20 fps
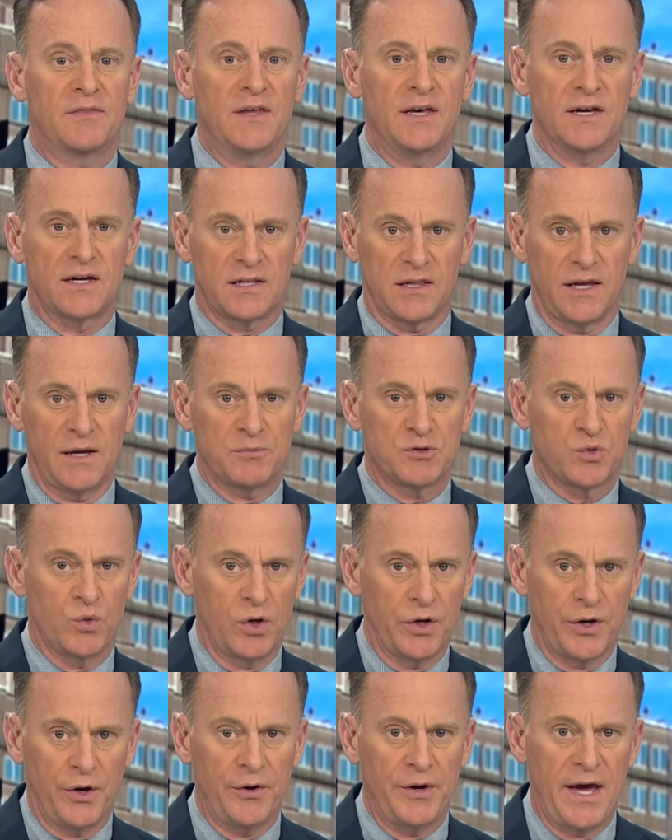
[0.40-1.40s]
the eclipse
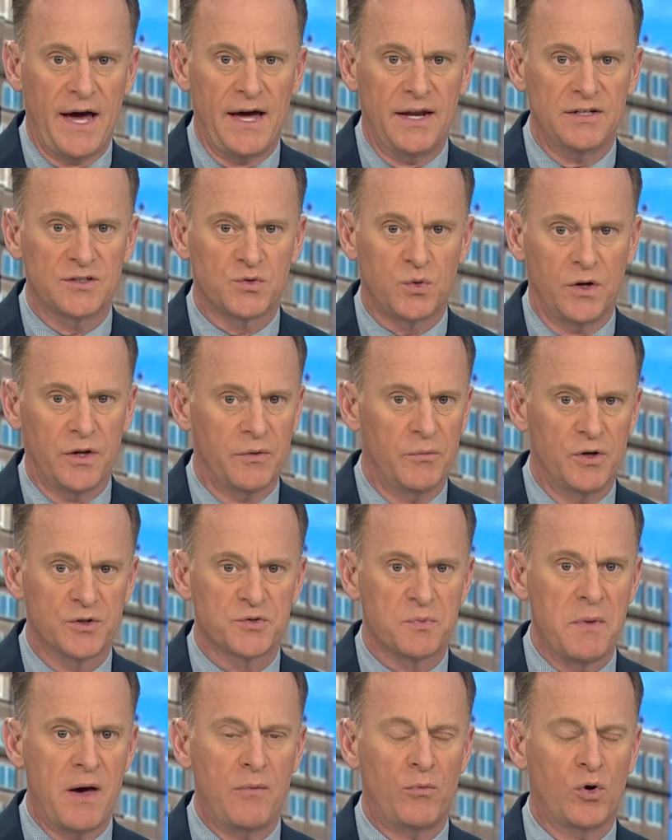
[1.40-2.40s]
will go down as one of the
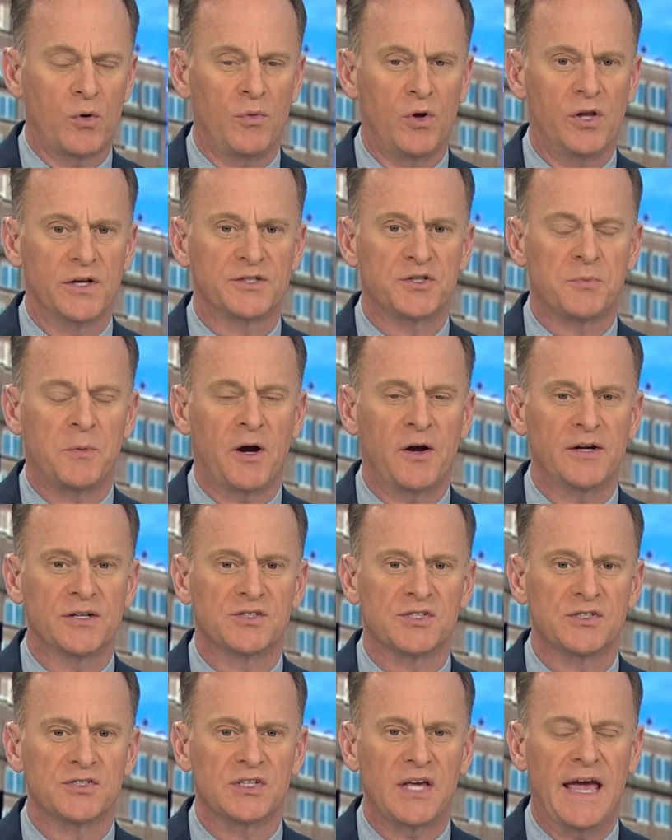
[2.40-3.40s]
most memorable
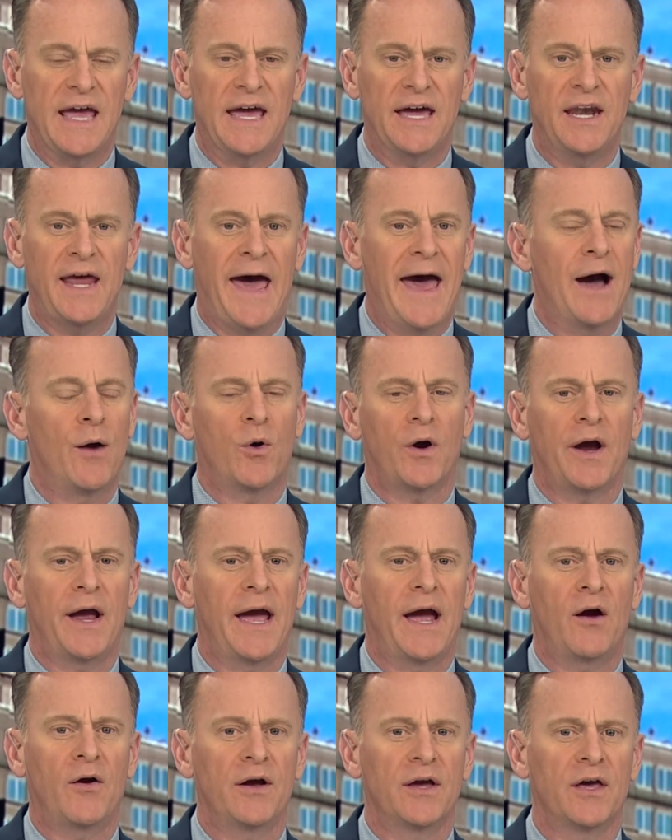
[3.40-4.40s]
experiences in our
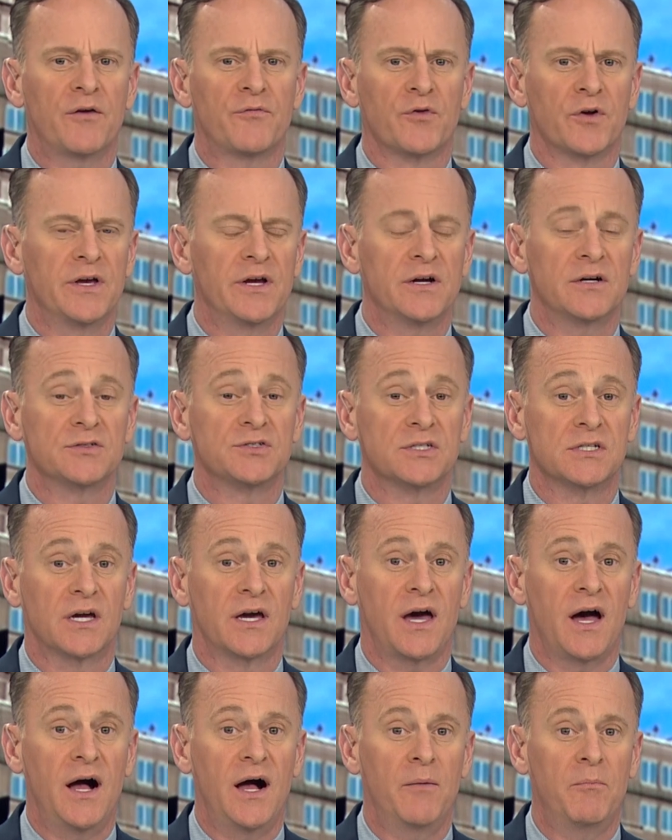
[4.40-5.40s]
area for years to
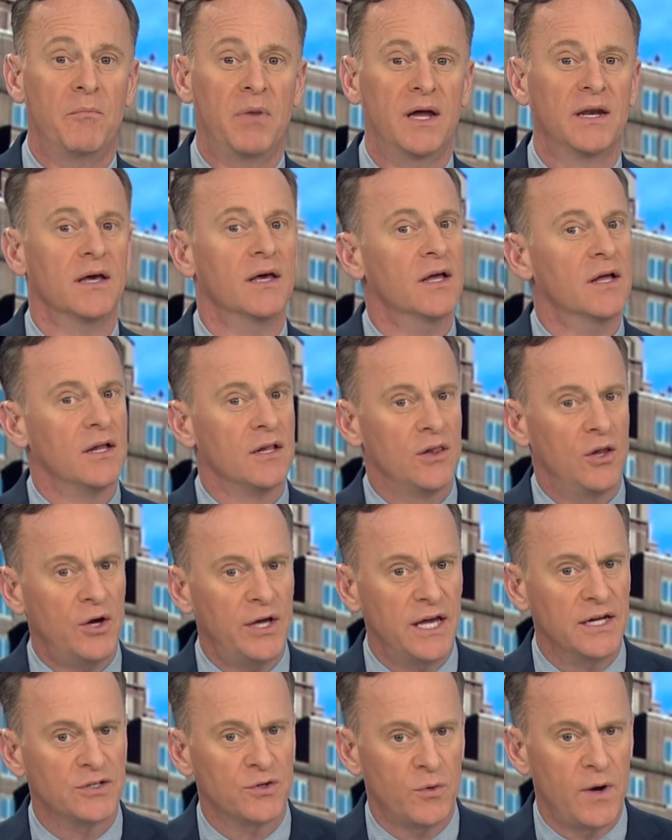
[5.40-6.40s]
come, but
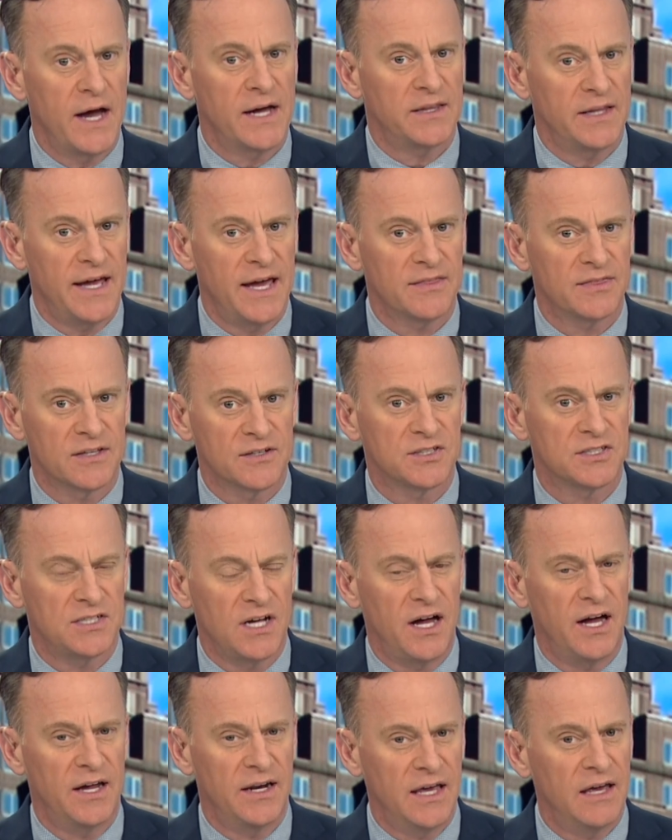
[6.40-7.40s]
looking directly at the
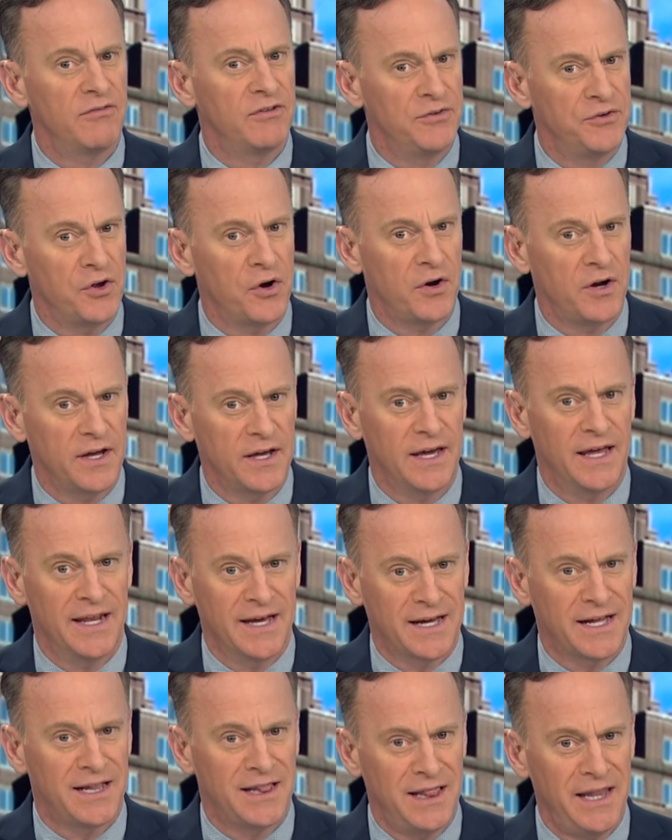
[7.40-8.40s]
sun, even during an
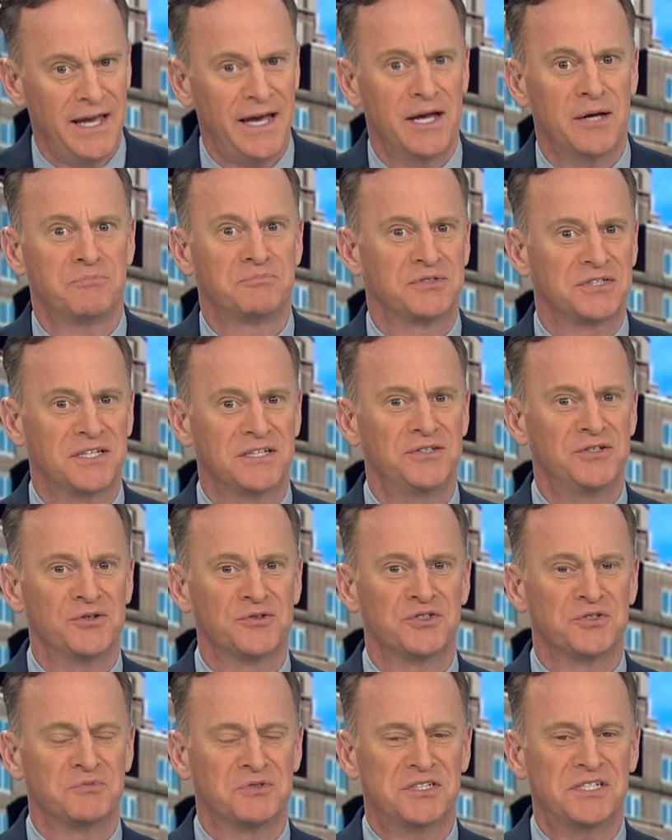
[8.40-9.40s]
eclipse, can do
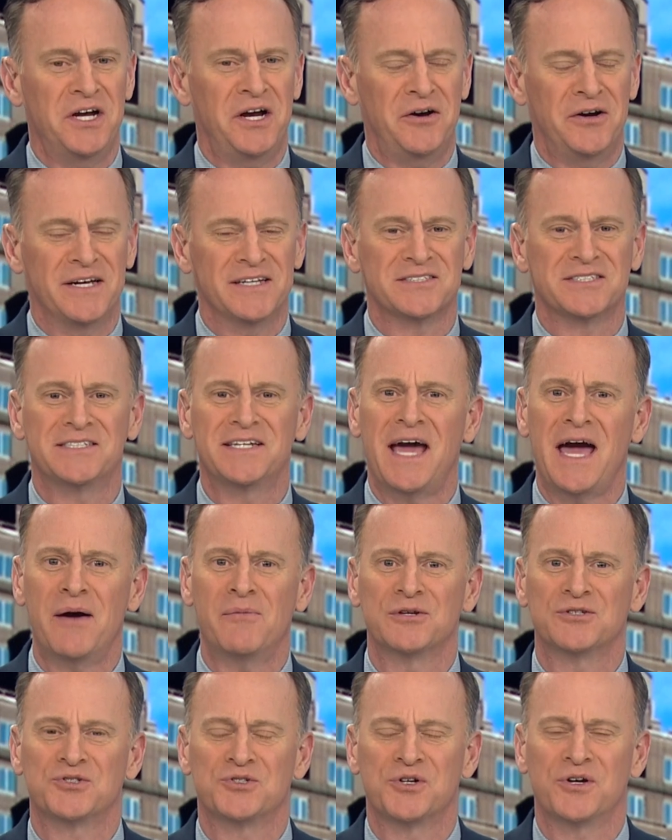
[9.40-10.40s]
some serious
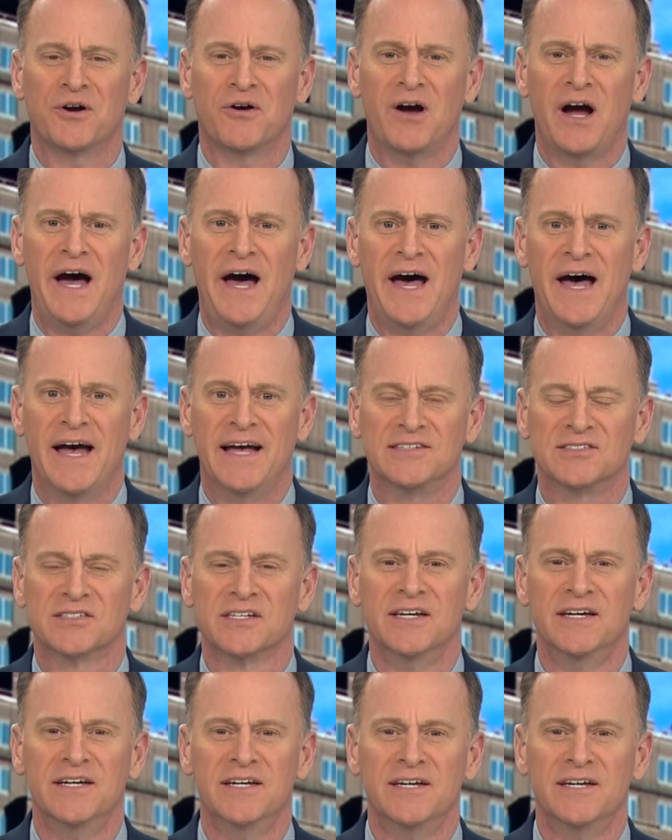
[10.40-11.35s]
damage to your eyes.